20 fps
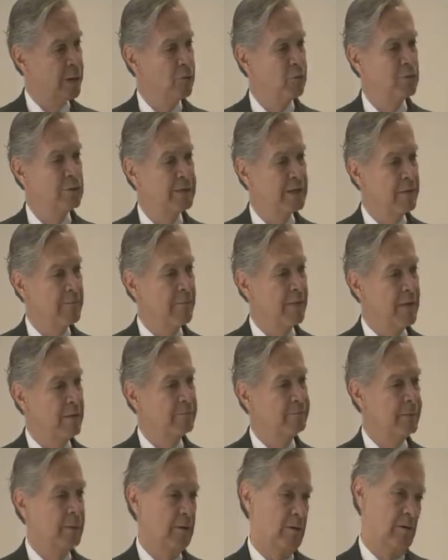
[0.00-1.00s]
want to do the same
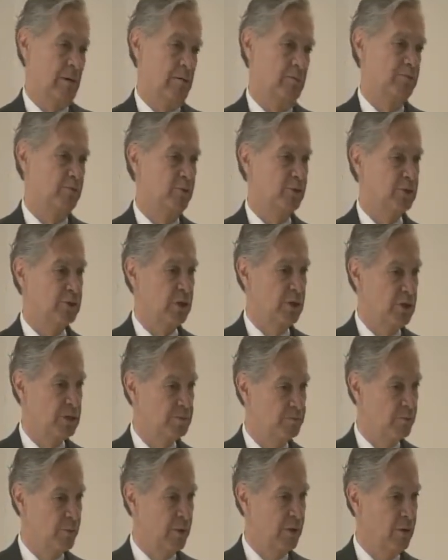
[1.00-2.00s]
thing. Oh, poor
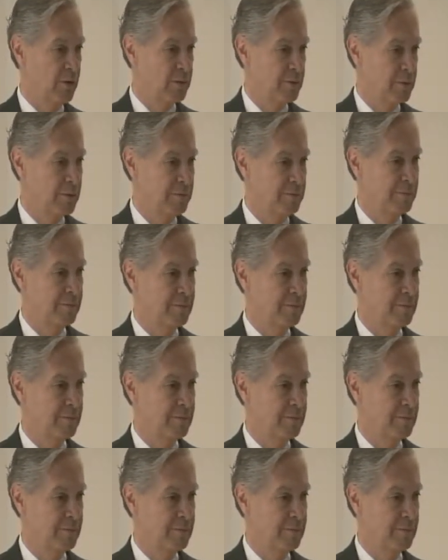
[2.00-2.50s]
Chinese. Why not?